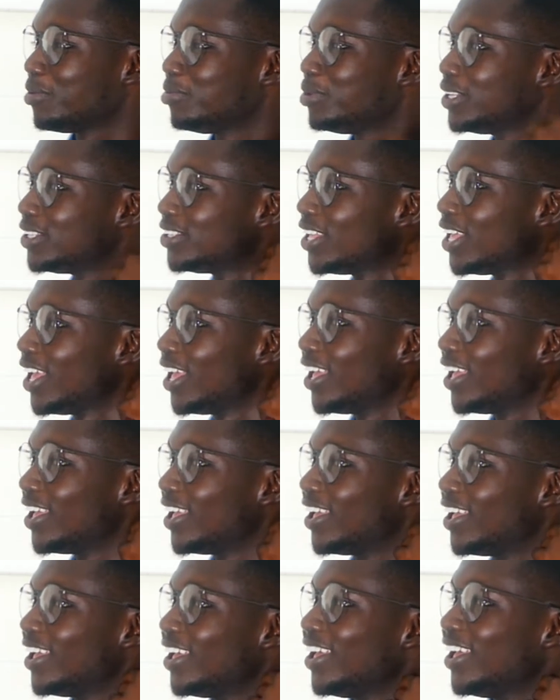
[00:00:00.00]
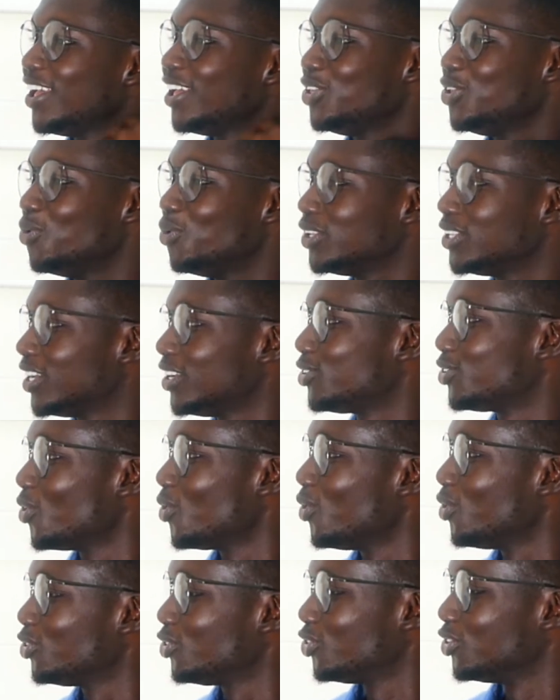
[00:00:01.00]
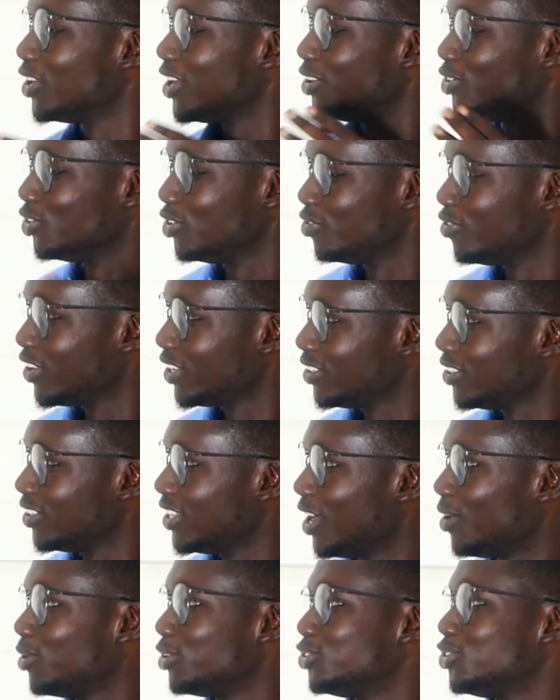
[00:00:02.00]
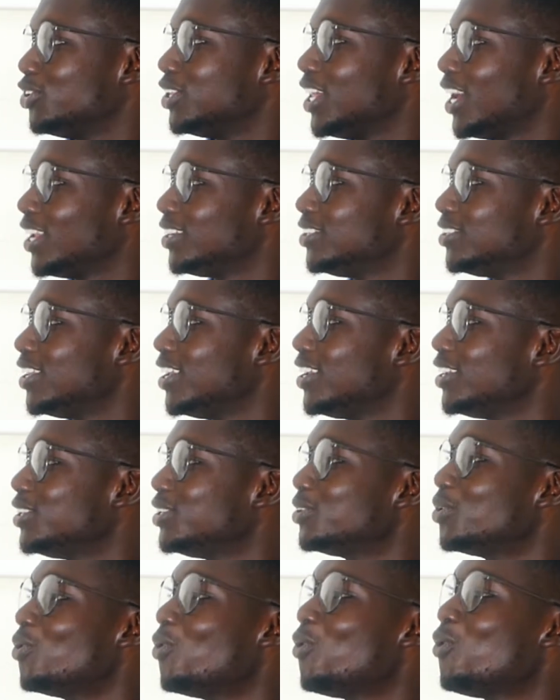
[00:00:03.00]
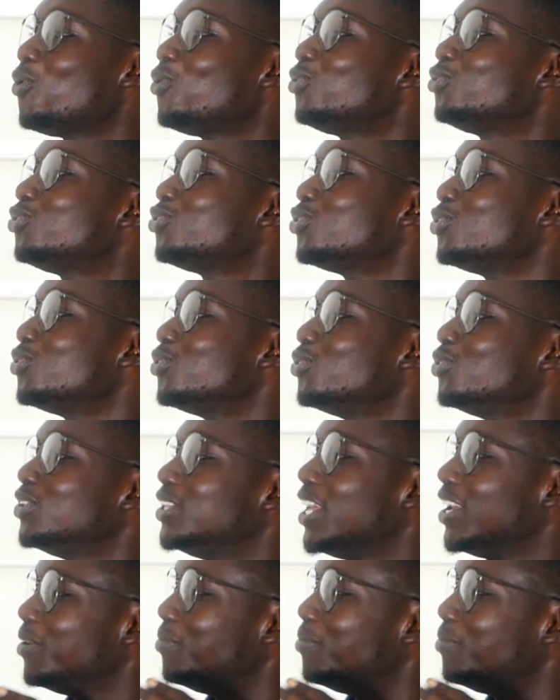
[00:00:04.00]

we say you wanted to go to the university? That was your dad saying go to the